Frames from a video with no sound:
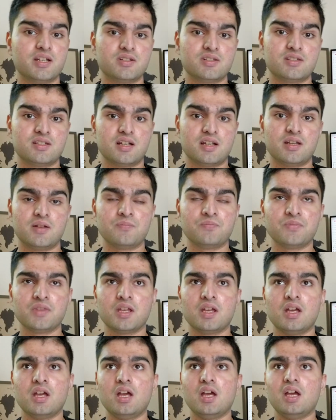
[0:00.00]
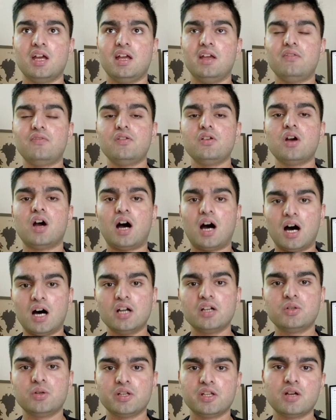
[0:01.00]
to study. If you are
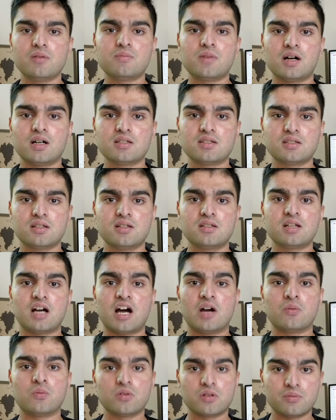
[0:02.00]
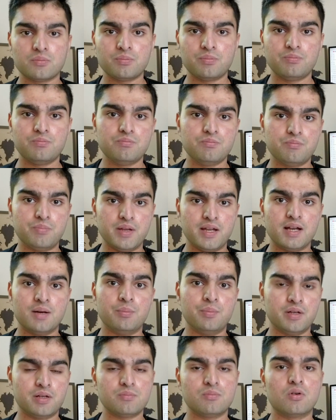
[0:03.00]
doing your masters, I would be a
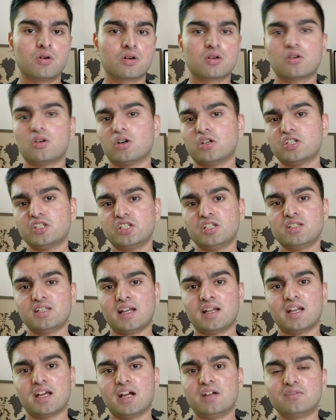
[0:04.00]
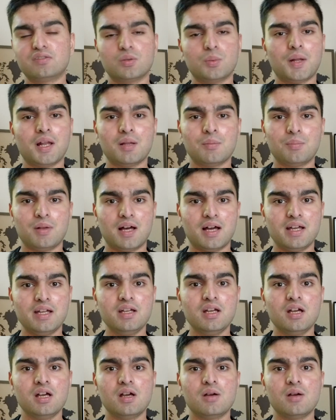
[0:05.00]
bit more cautious and careful while applying,